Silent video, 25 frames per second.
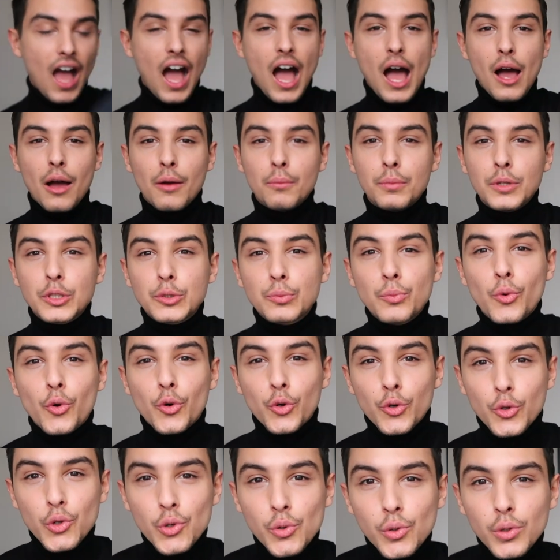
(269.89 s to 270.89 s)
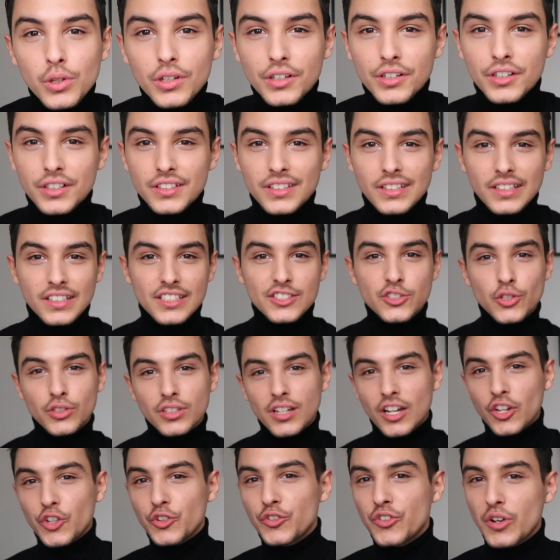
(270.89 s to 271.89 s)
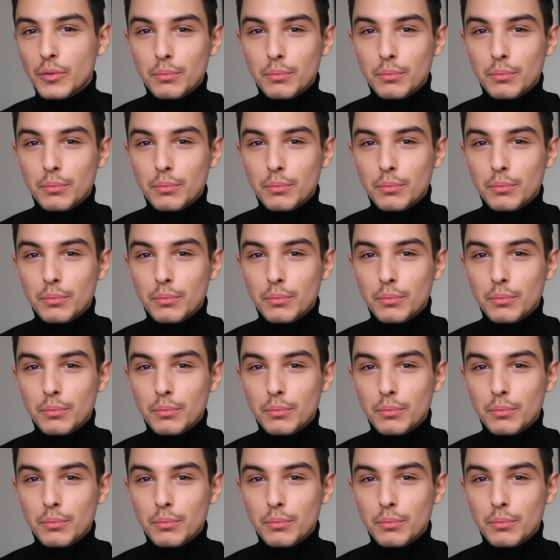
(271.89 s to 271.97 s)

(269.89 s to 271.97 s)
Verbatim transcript: a bit more cooler it's not kind of